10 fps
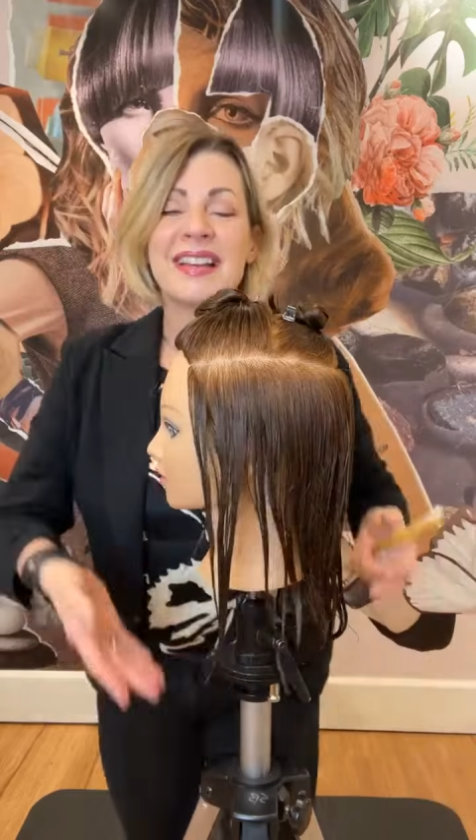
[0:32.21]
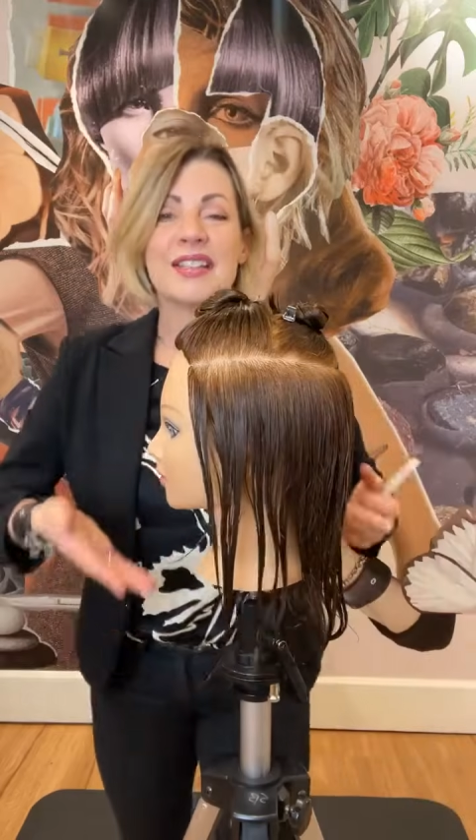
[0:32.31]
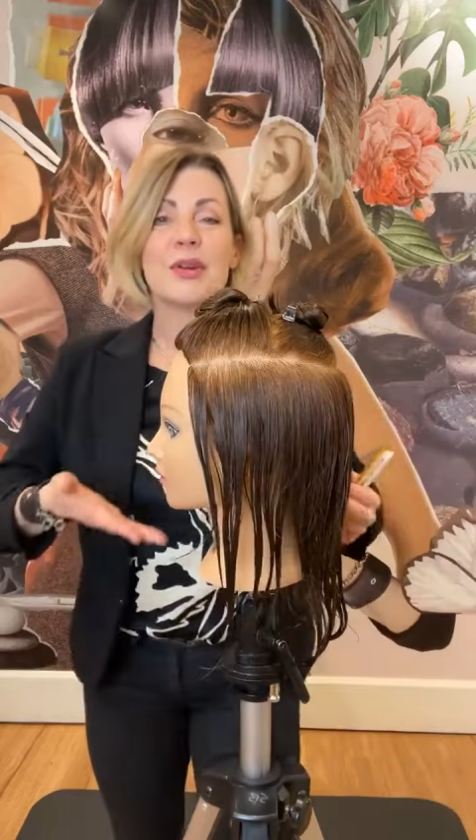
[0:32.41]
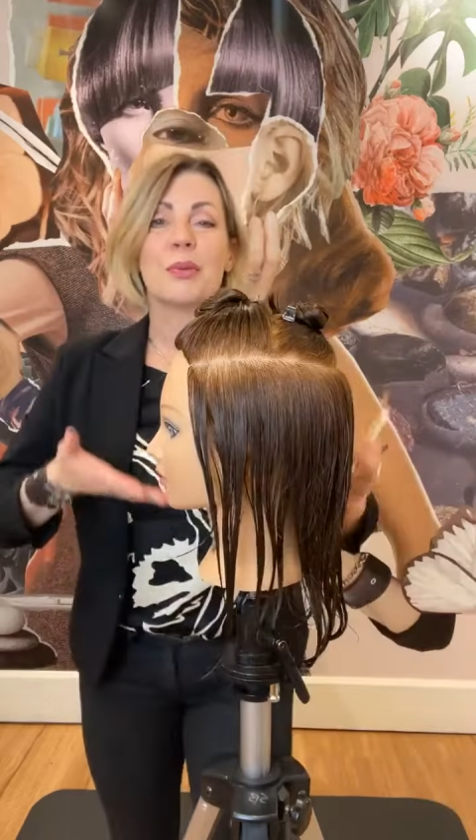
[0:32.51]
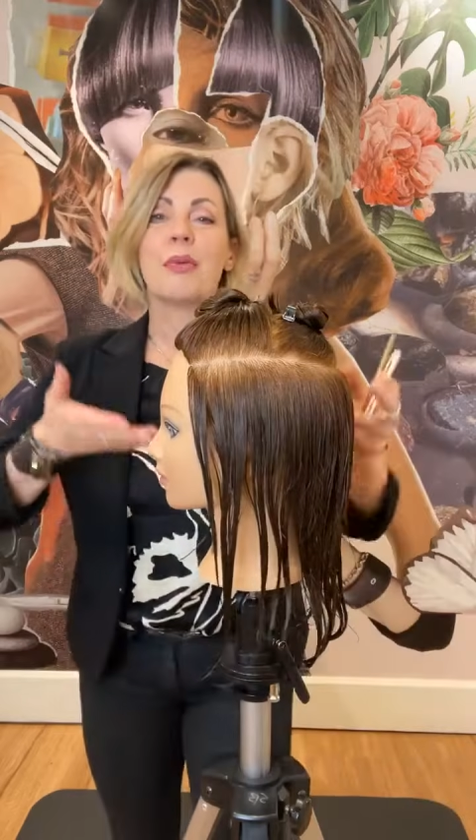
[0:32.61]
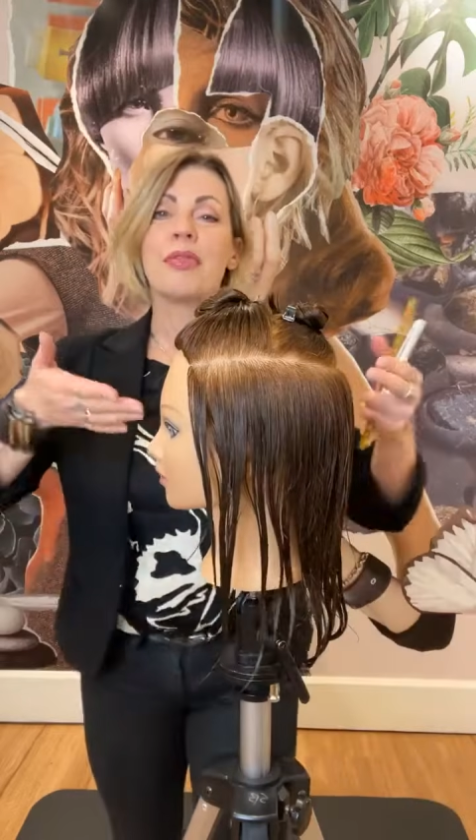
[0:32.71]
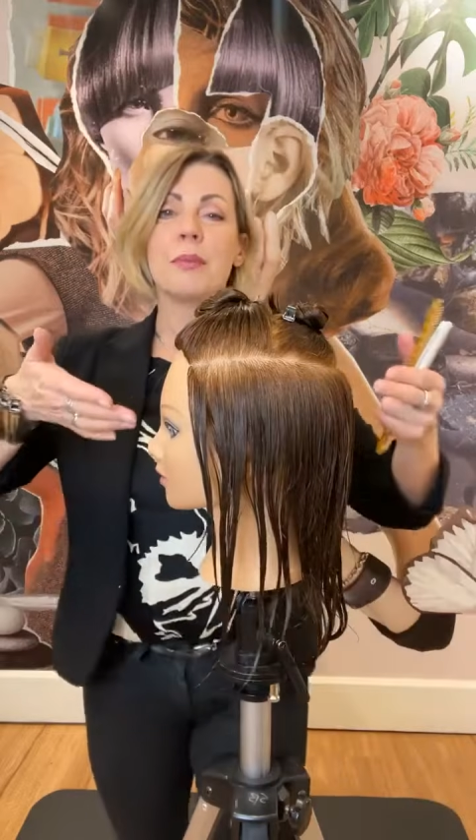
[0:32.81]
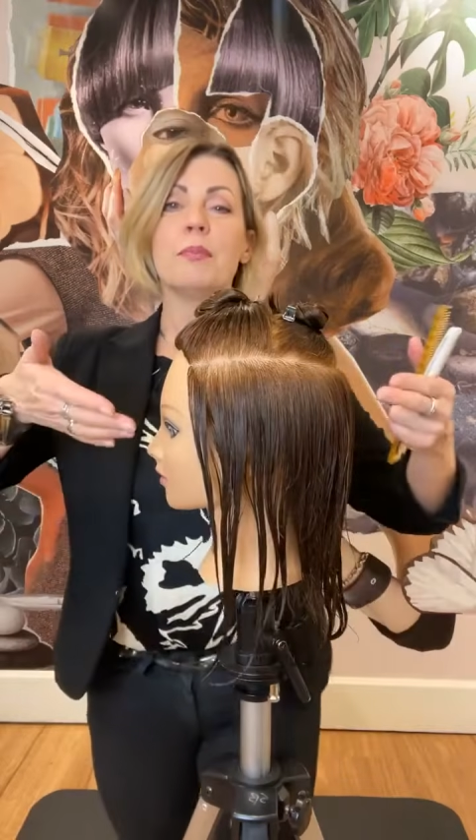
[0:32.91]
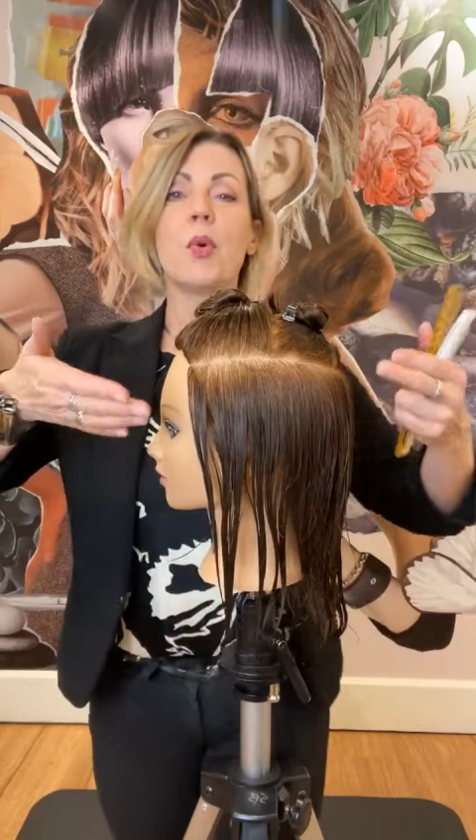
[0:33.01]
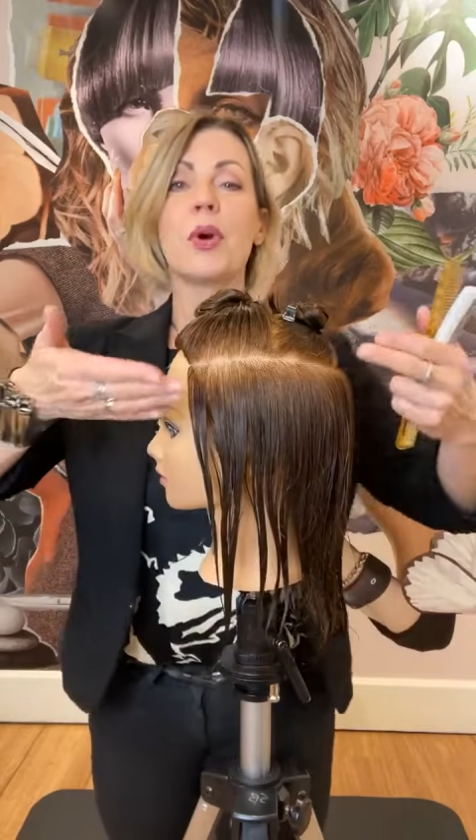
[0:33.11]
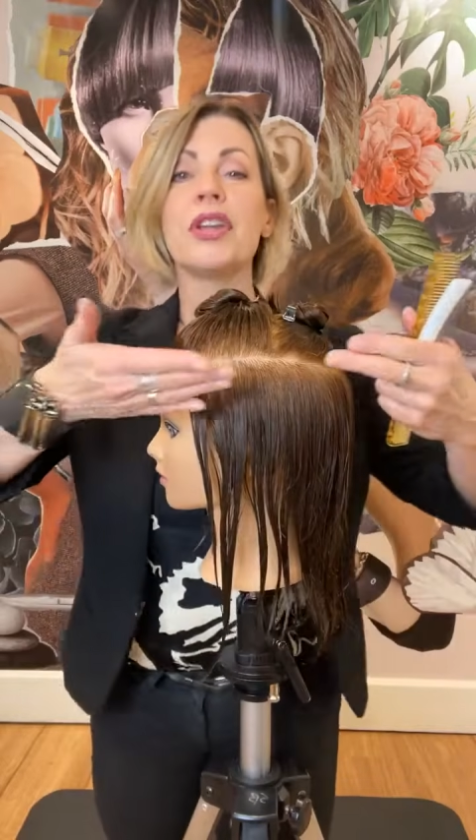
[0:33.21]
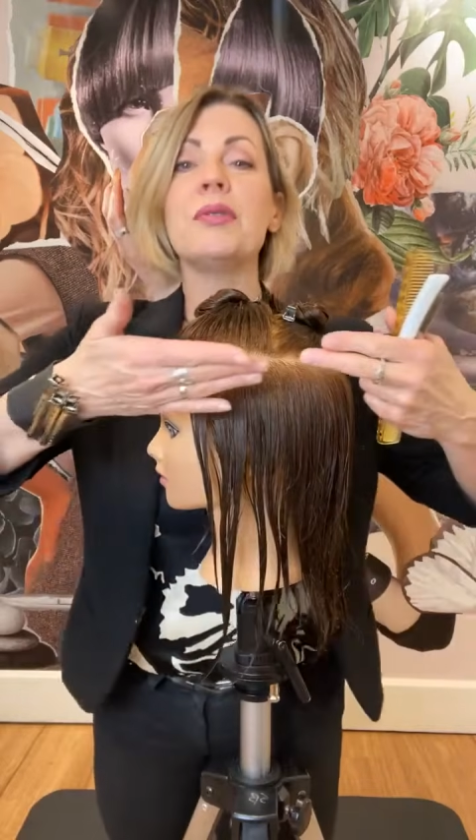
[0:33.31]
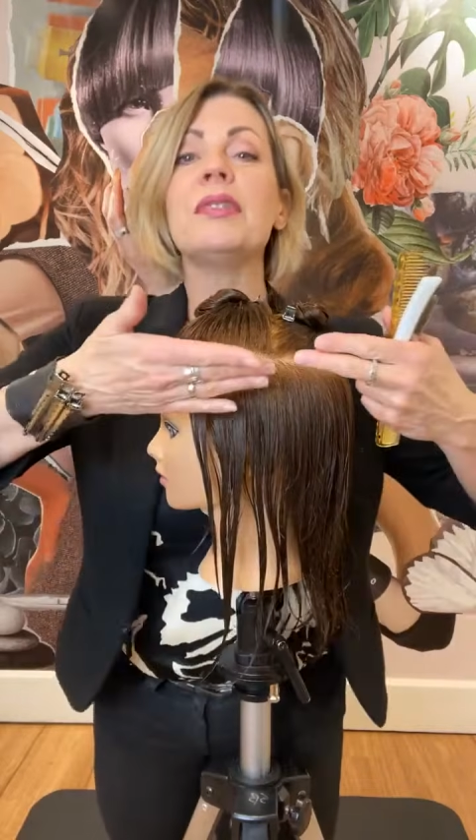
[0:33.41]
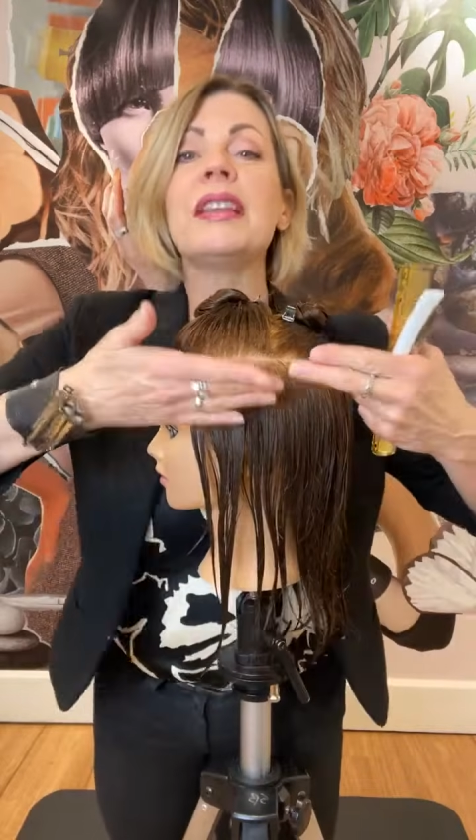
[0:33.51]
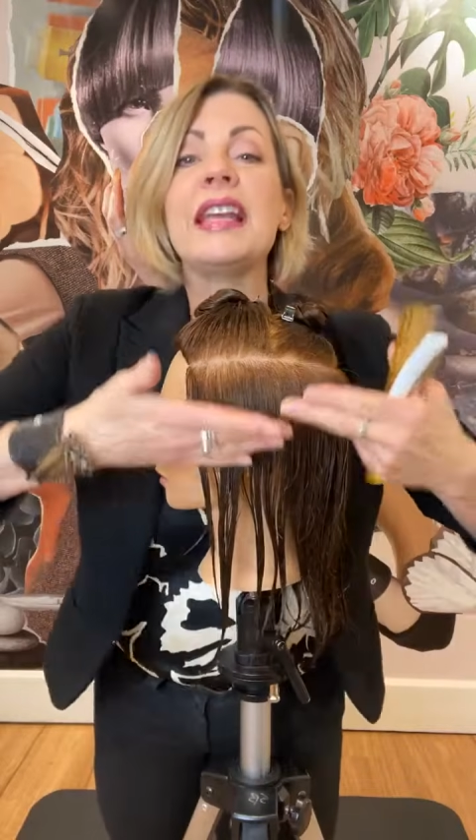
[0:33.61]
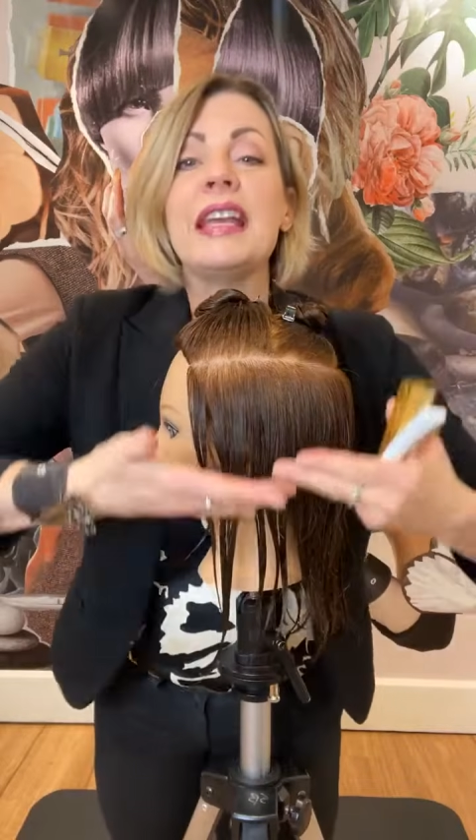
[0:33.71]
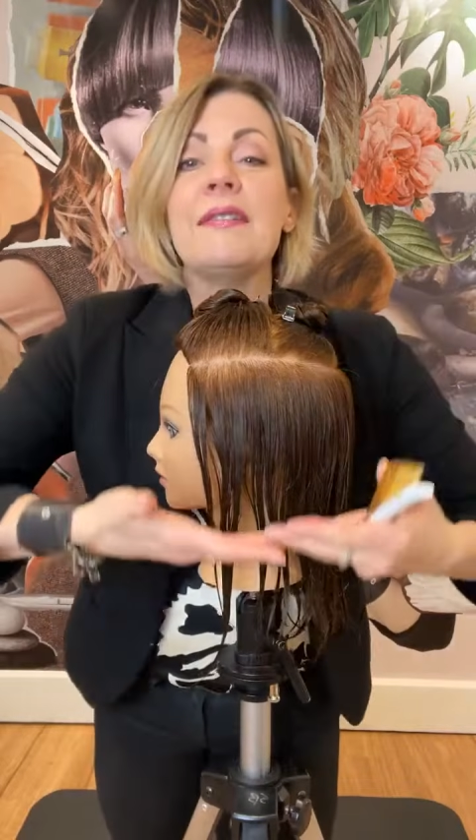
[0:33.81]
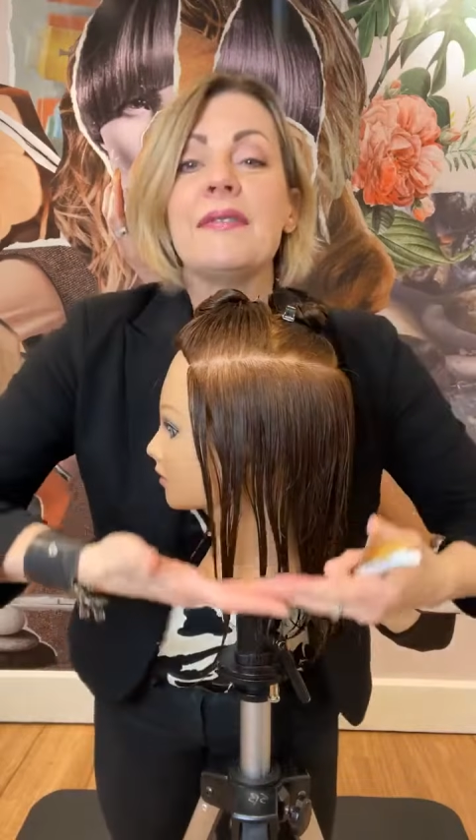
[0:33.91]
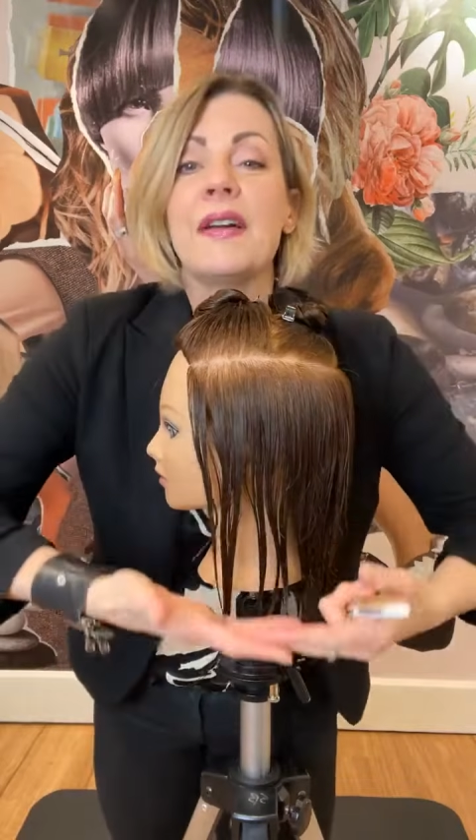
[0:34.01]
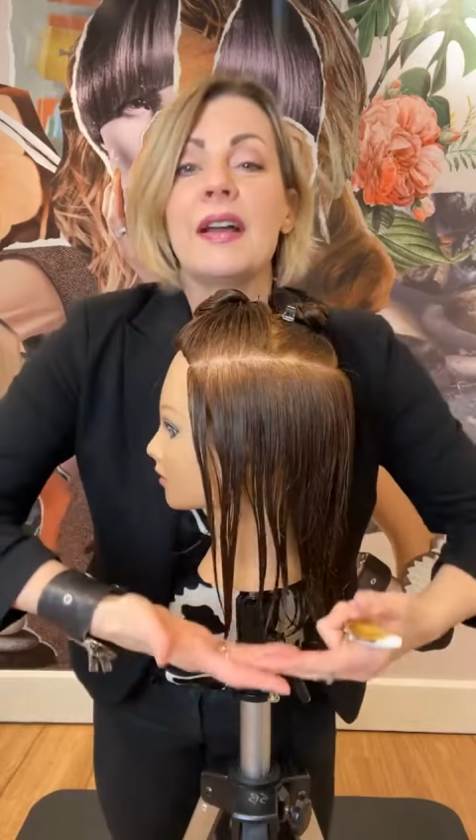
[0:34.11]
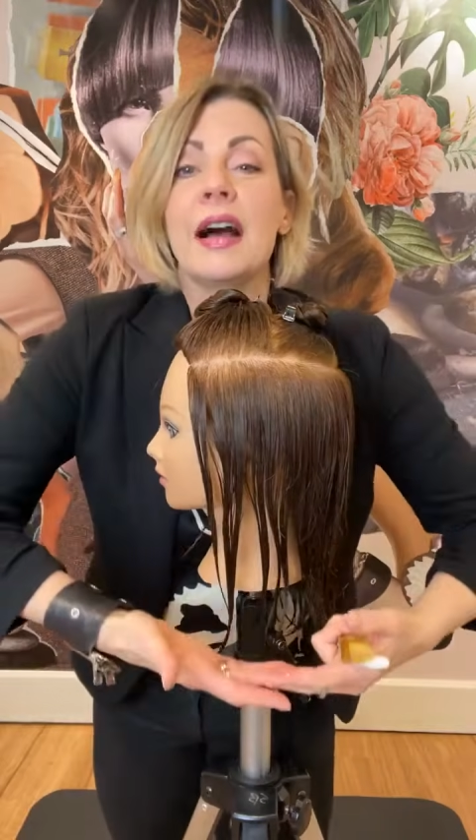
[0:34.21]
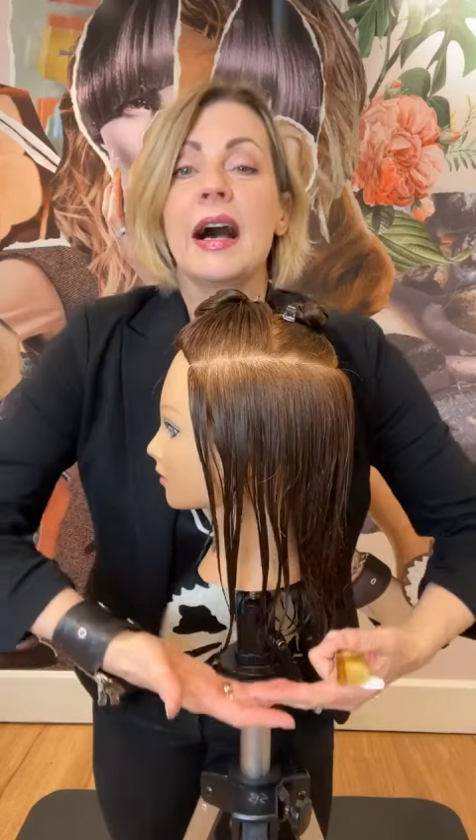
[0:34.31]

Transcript: So the more you leave